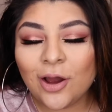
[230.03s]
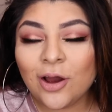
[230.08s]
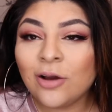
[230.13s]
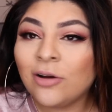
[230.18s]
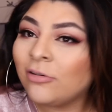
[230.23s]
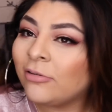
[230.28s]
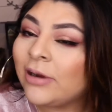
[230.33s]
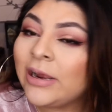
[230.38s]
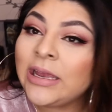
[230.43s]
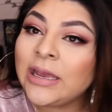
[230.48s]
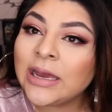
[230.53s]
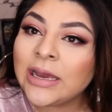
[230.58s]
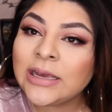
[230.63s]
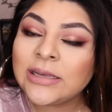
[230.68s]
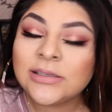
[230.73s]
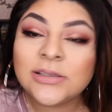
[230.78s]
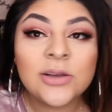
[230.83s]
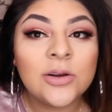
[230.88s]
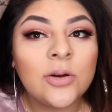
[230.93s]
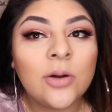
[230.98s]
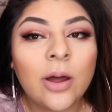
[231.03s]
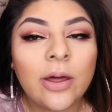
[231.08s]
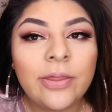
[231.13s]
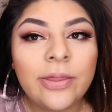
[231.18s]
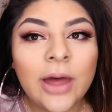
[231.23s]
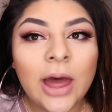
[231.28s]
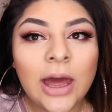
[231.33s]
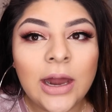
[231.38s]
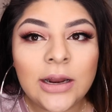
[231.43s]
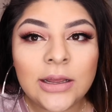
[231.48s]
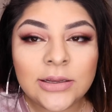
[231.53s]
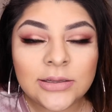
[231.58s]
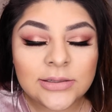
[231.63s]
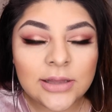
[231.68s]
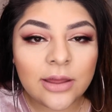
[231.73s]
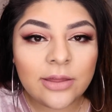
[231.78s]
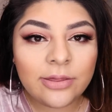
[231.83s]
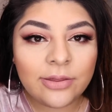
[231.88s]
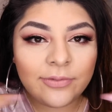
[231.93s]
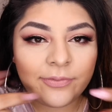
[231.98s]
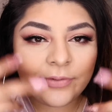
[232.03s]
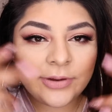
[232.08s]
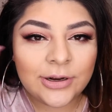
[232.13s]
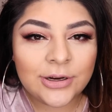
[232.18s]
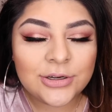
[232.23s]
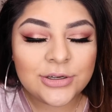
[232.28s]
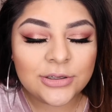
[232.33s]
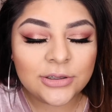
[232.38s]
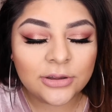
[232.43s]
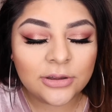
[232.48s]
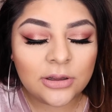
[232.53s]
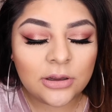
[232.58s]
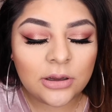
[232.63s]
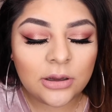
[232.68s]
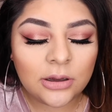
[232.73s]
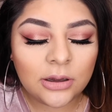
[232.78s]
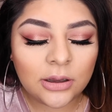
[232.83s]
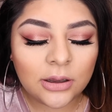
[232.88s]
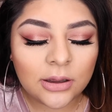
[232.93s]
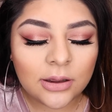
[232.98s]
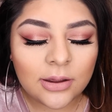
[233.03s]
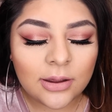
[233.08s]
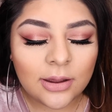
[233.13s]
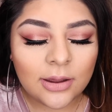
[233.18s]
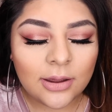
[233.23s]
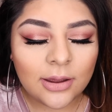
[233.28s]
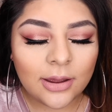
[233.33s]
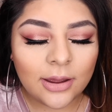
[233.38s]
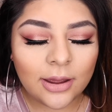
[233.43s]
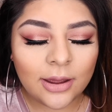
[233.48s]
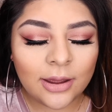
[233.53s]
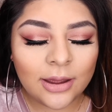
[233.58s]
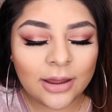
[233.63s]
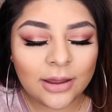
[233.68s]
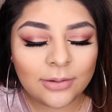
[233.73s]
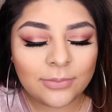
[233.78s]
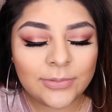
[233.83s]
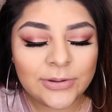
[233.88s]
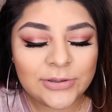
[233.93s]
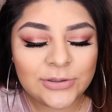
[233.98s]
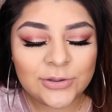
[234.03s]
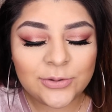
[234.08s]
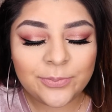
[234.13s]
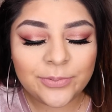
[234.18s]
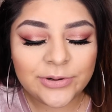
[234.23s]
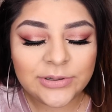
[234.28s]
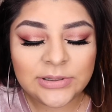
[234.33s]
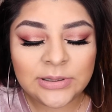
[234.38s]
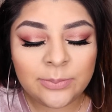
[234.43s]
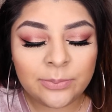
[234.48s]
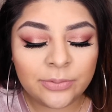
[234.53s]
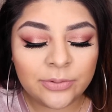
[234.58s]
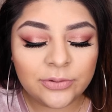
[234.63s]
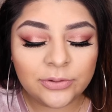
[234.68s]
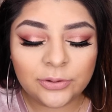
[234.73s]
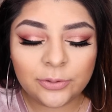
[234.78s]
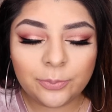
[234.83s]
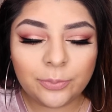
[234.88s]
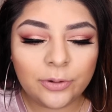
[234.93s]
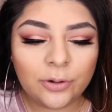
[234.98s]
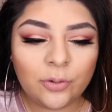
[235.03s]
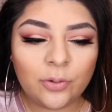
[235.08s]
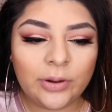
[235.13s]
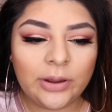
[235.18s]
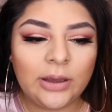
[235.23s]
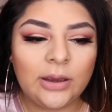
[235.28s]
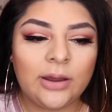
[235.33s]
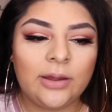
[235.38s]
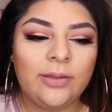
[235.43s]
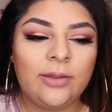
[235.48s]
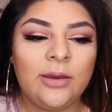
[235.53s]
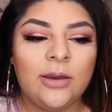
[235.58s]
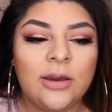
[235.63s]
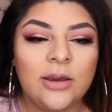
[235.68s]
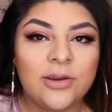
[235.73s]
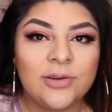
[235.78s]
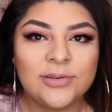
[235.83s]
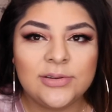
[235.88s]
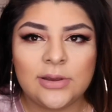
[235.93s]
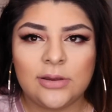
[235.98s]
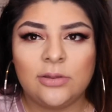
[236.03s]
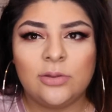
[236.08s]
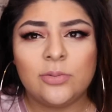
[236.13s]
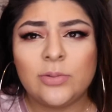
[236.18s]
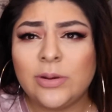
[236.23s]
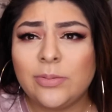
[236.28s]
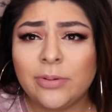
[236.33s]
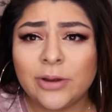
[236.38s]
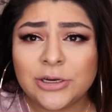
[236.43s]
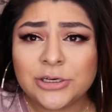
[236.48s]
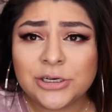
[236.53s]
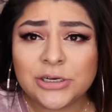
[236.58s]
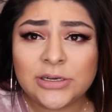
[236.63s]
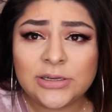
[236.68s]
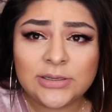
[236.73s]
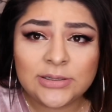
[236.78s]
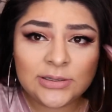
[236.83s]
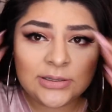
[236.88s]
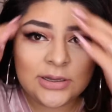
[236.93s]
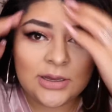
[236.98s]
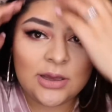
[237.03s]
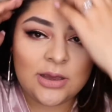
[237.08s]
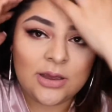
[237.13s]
Alright guys, so that is the finished look. Super simple, super quick. I think I used like 3 brushes.